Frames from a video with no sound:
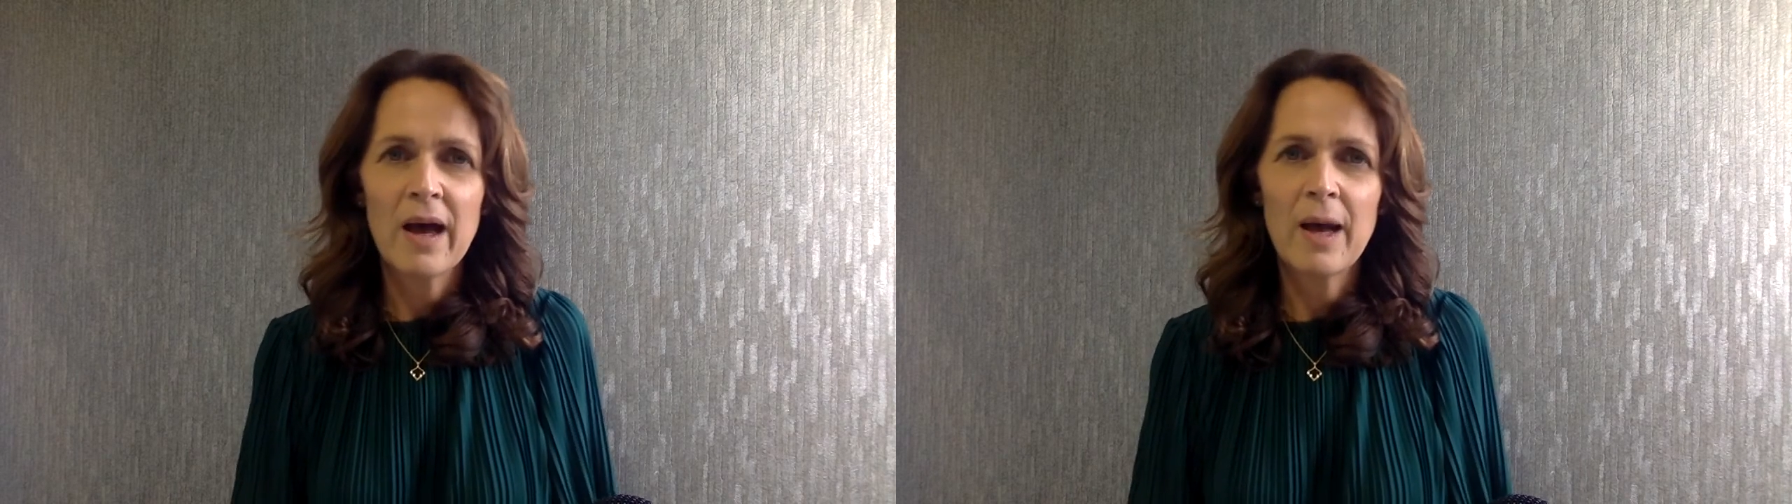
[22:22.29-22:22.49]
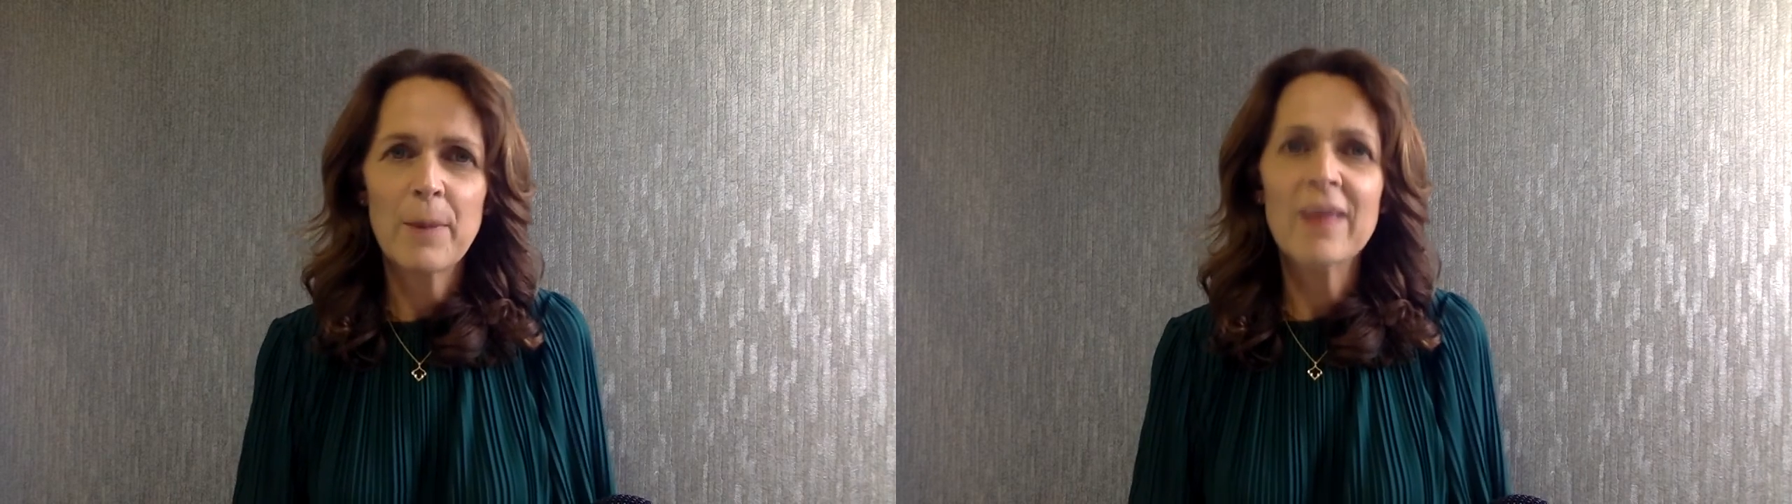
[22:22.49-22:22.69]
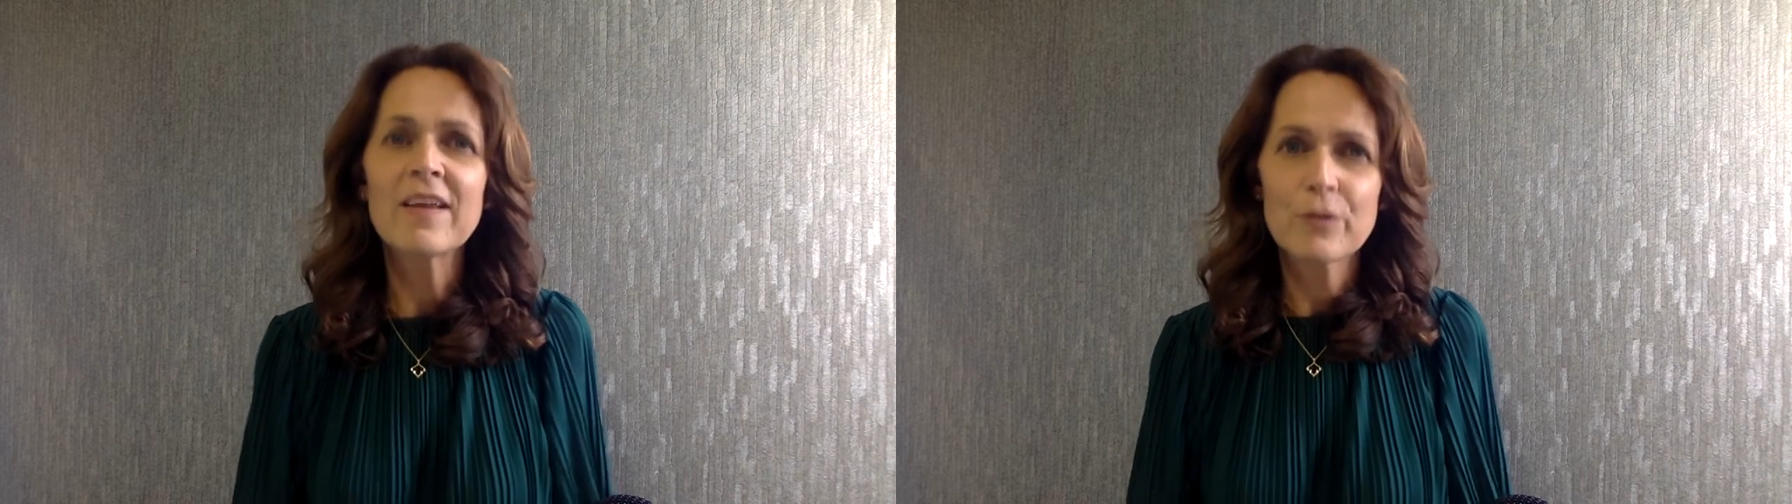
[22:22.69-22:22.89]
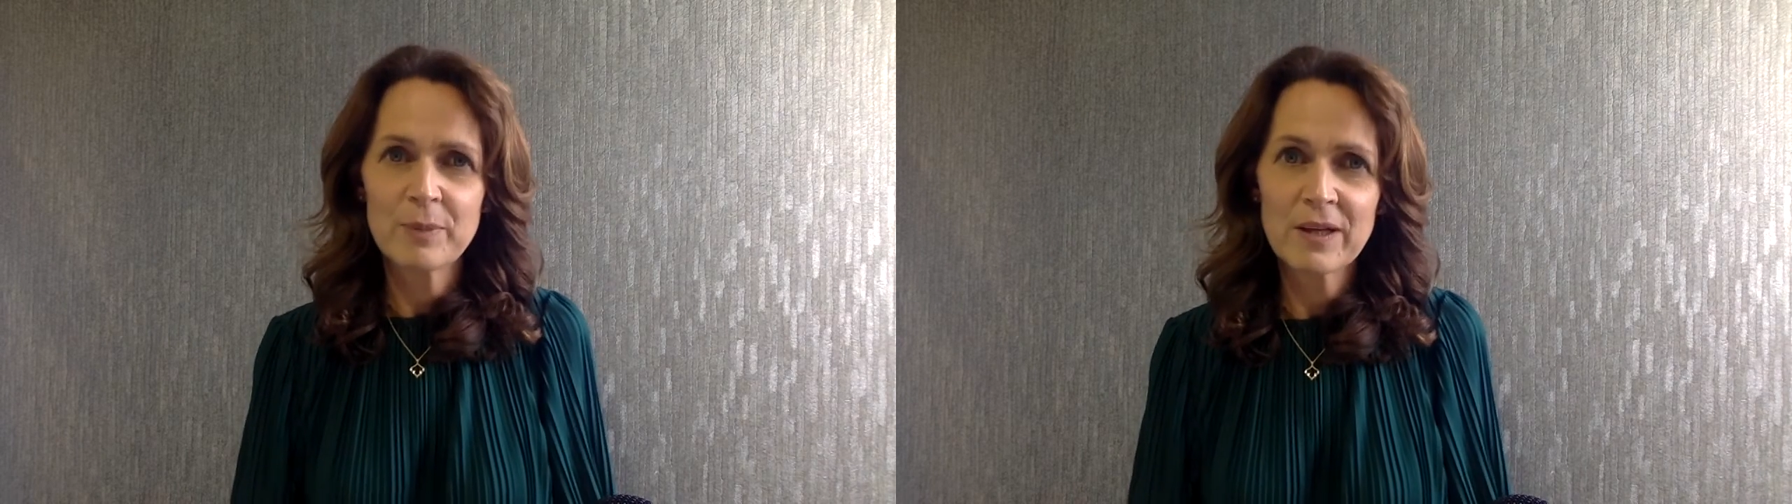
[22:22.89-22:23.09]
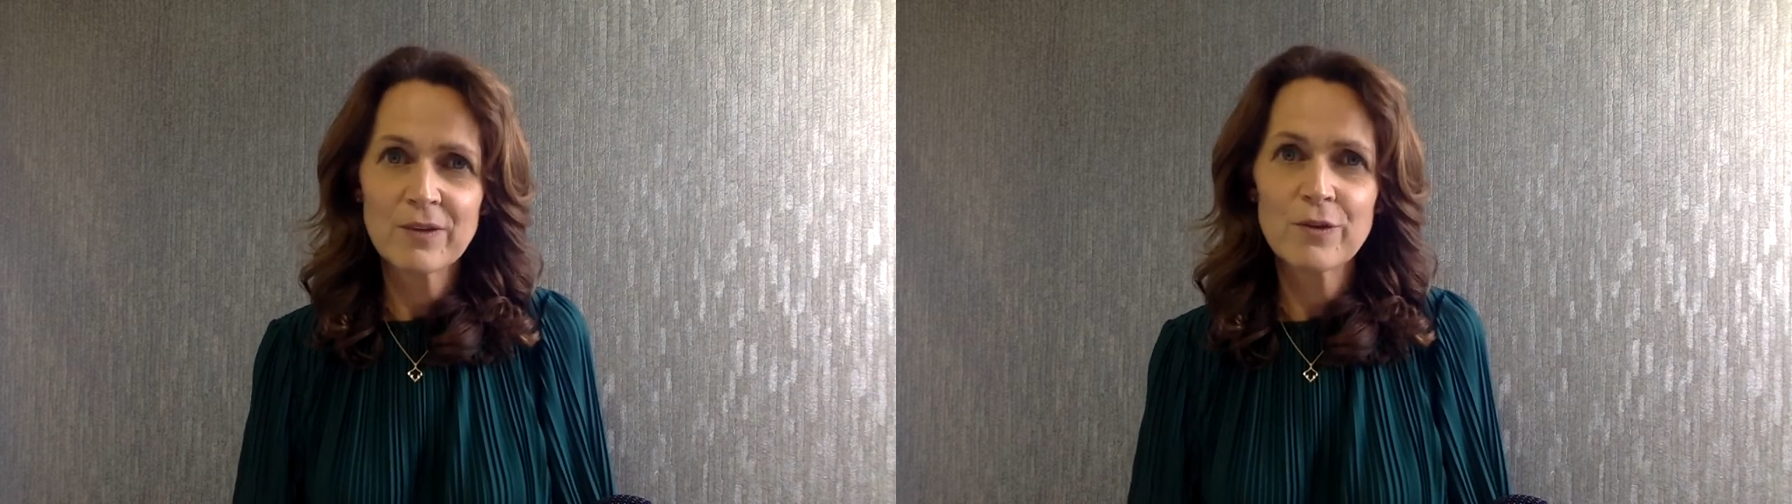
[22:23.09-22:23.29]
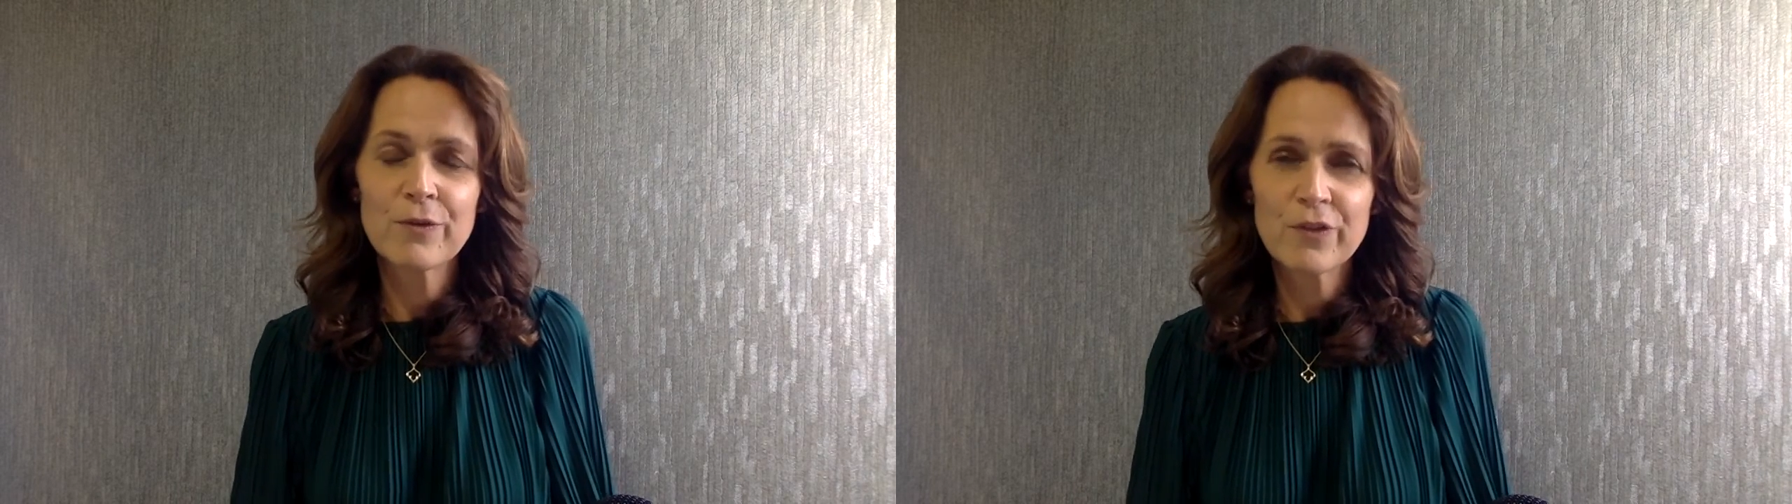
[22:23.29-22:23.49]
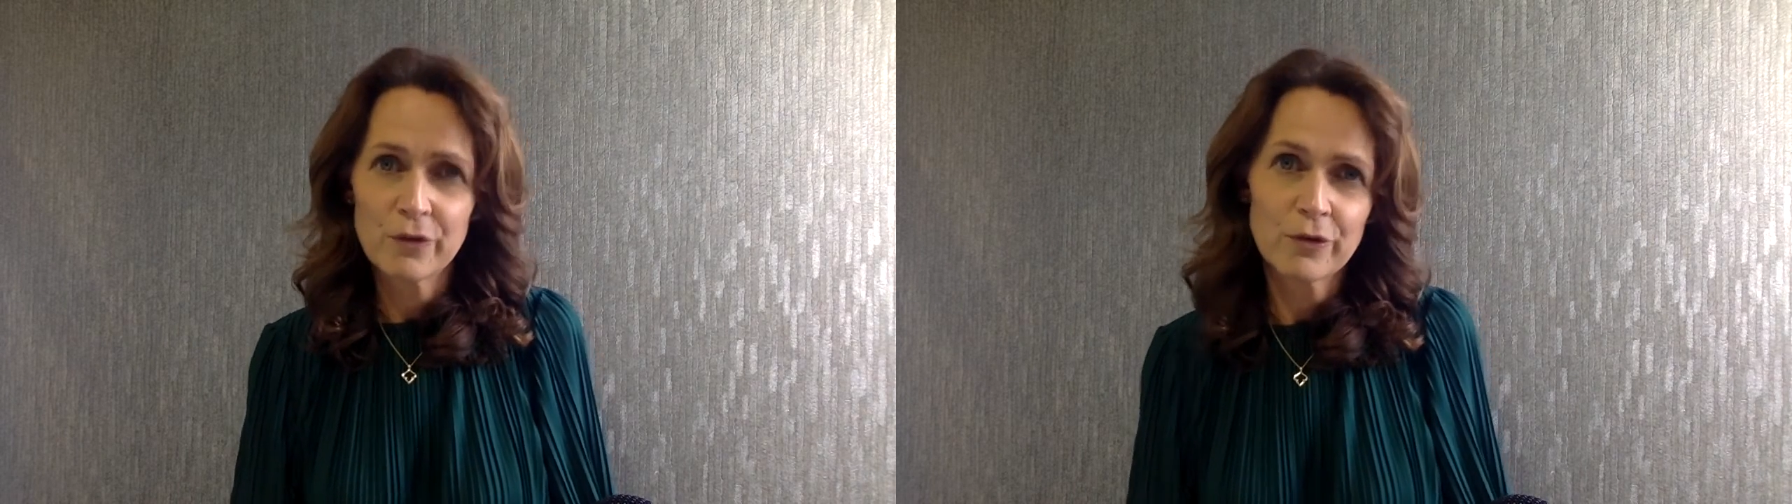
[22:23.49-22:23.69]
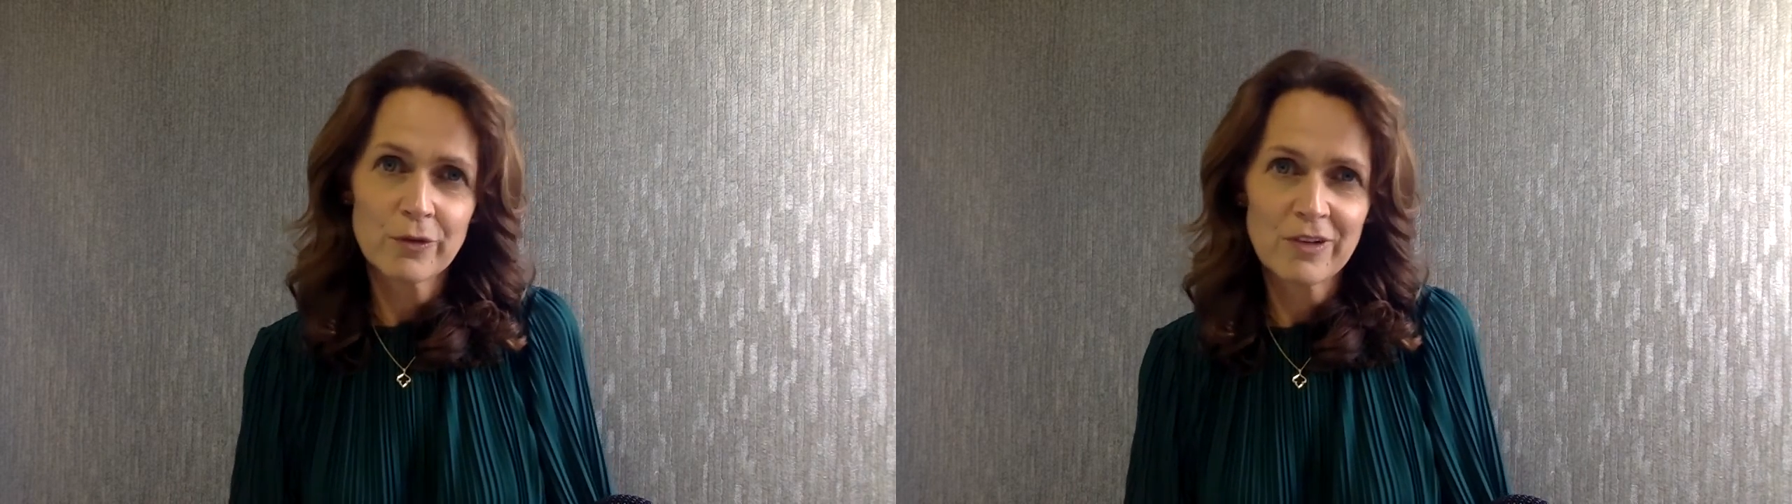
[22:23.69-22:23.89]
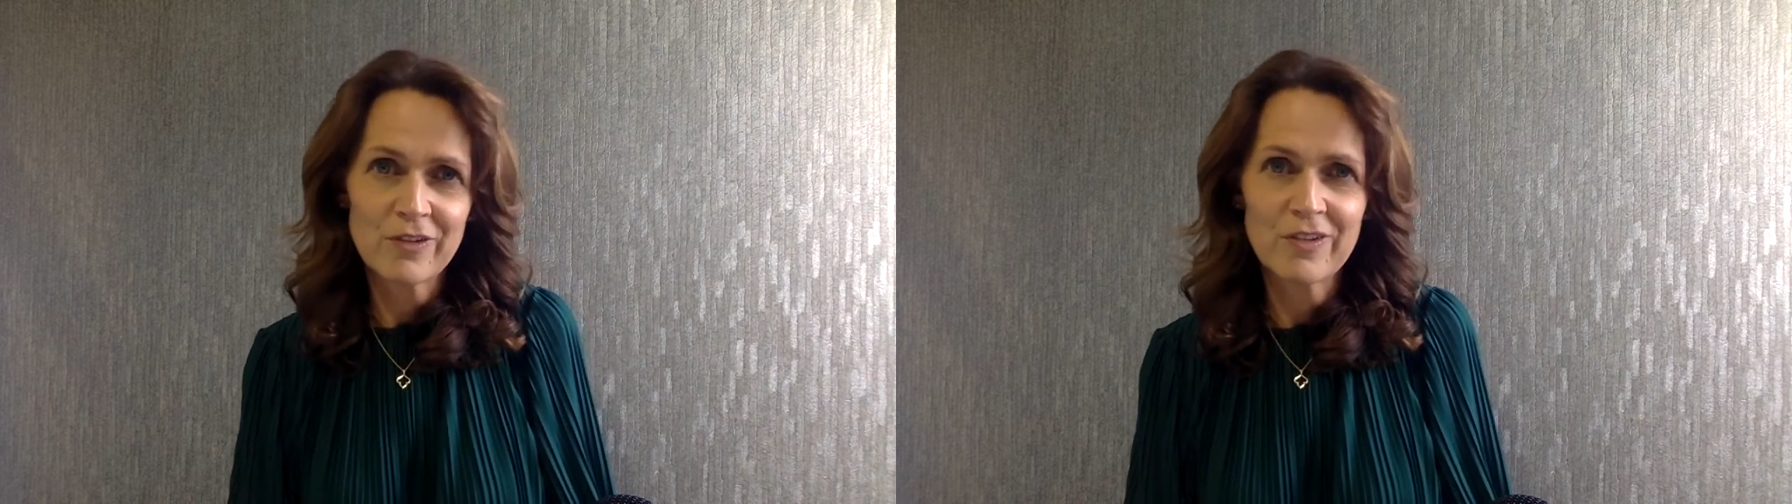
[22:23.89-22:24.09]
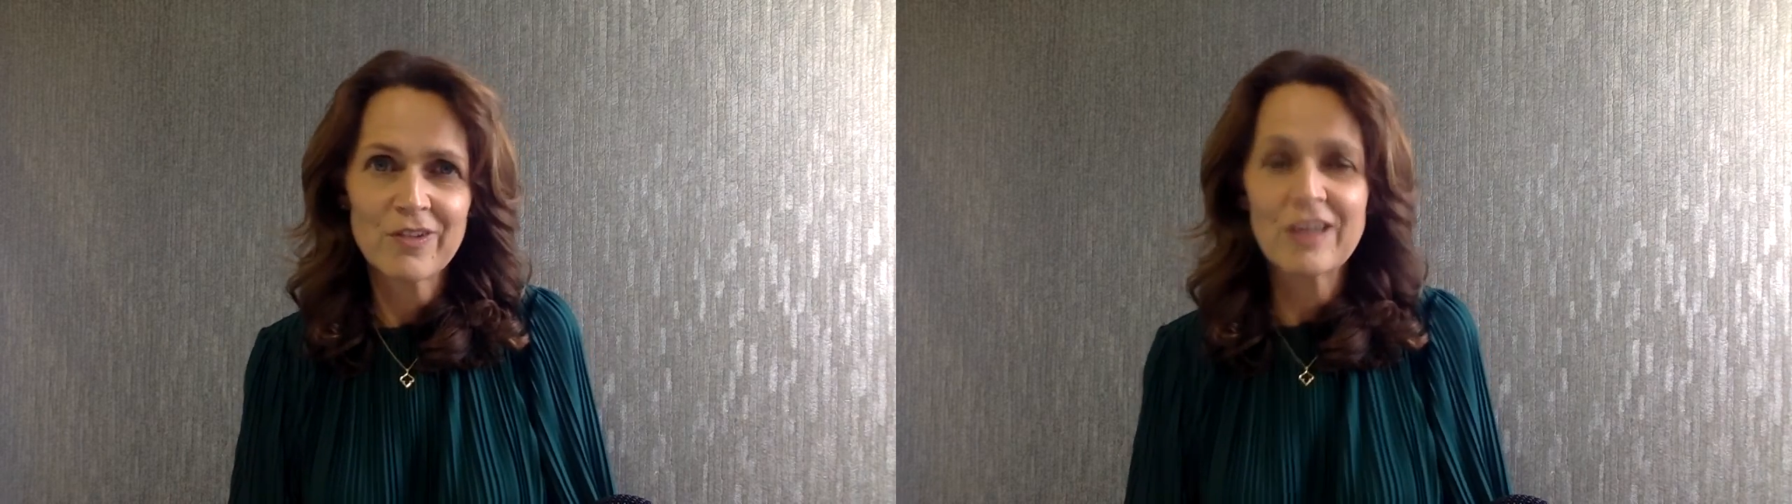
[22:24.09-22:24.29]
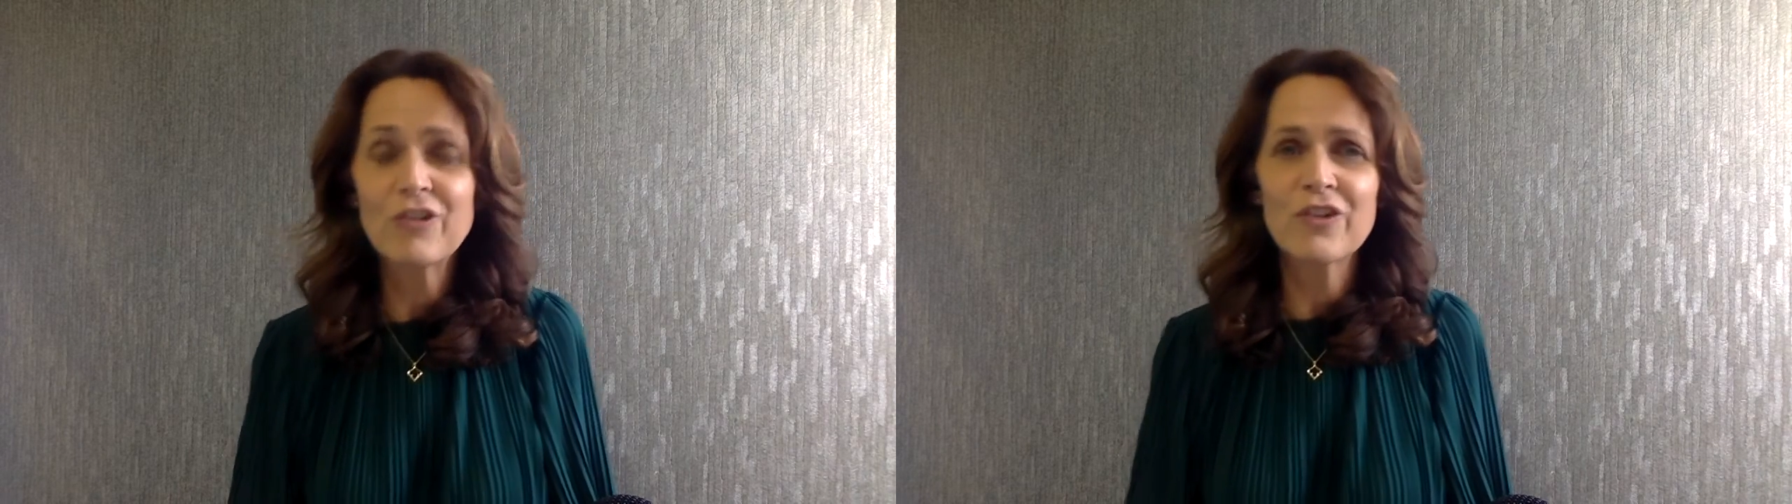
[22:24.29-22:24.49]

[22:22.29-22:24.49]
And that's because of social distancing,